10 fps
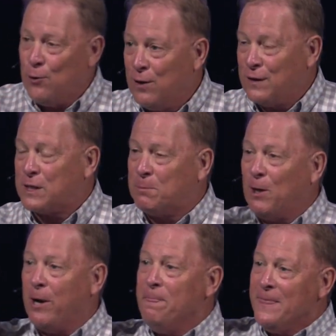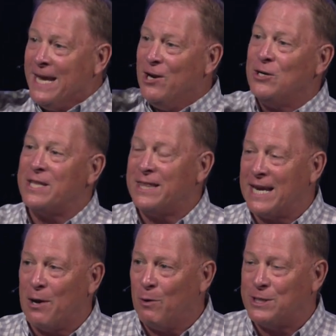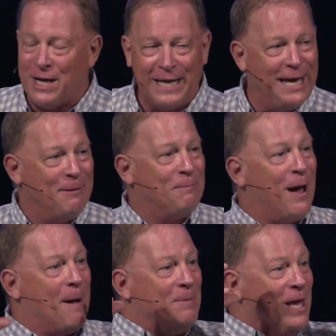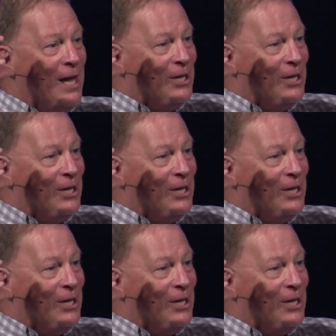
fruit of the Spirit. Here's the thing I want you to get, mom.